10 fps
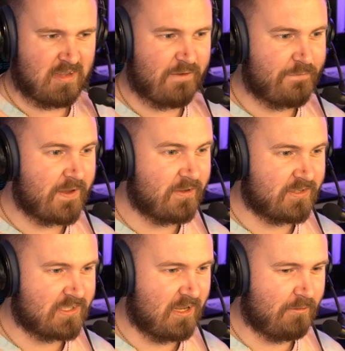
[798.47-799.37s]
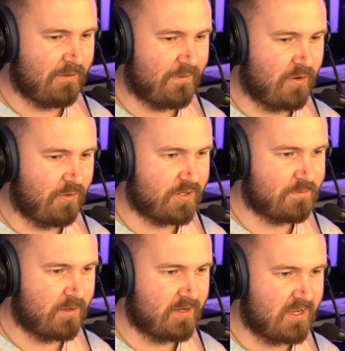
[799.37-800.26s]
it feels slowly for
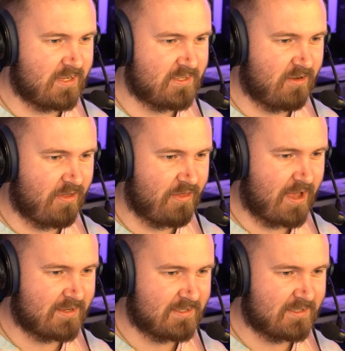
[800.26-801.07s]
corners, but it's not that